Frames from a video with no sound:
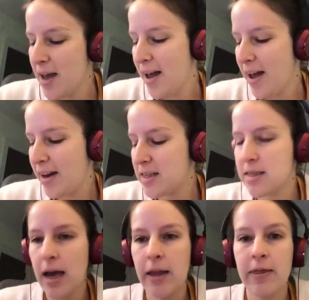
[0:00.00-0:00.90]
and it
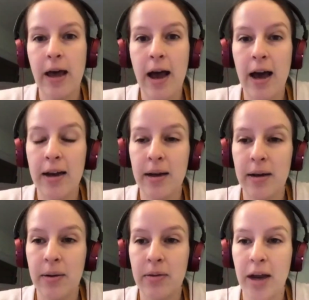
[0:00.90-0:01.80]
said
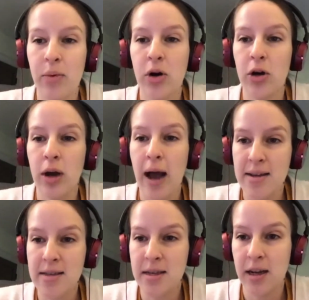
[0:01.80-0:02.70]
that they were
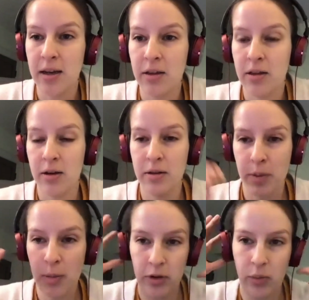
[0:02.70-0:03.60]
asking the
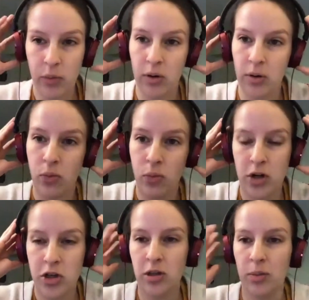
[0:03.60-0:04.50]
people that were
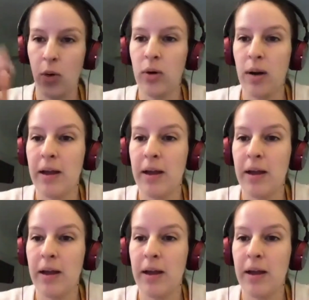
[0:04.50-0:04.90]
watching the program,